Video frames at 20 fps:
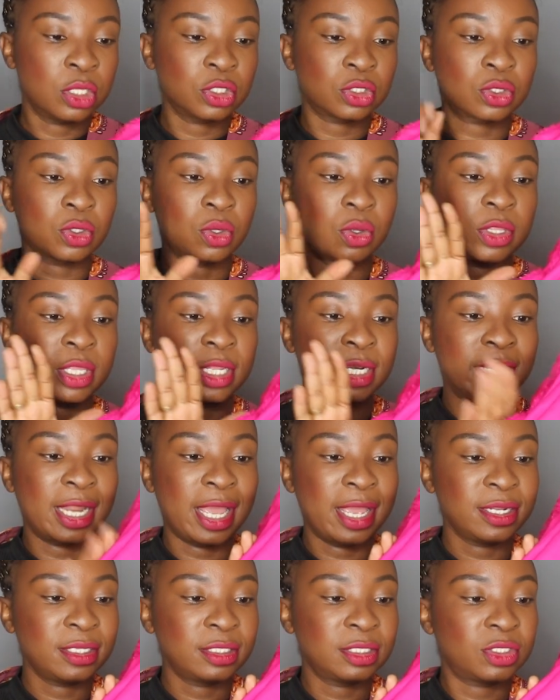So the
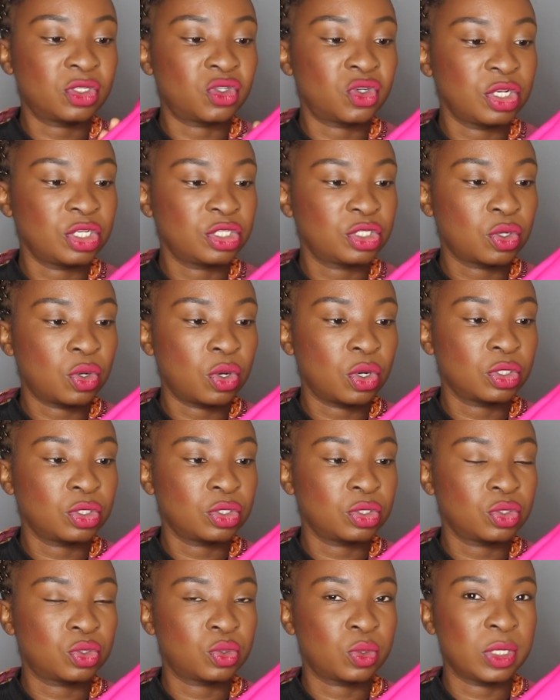non-stretch
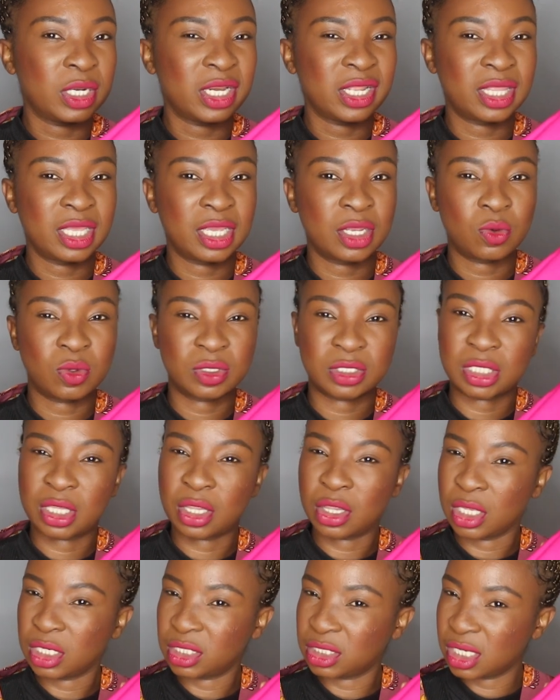cotton twill, I think it was
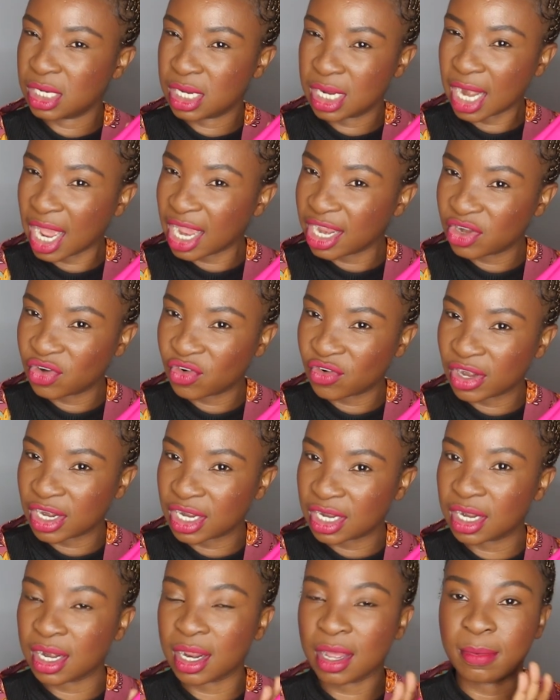thirty-nine
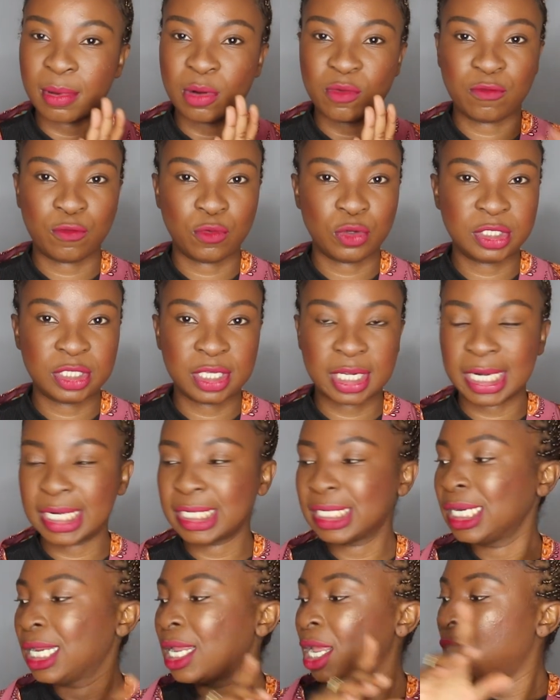rand, about forty
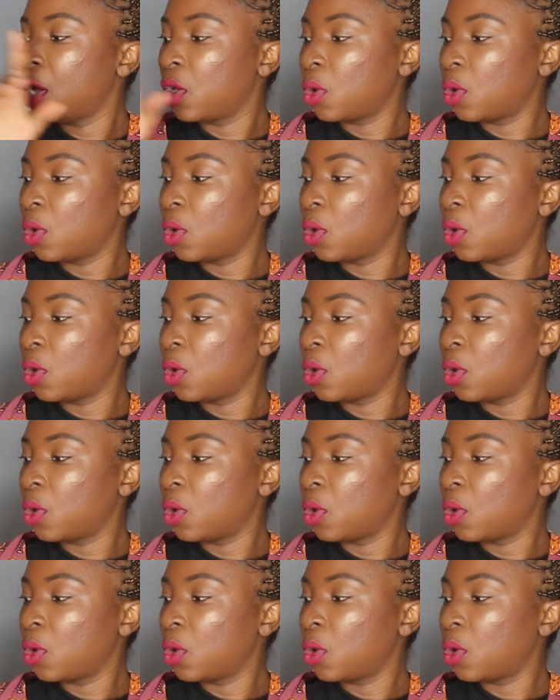rand,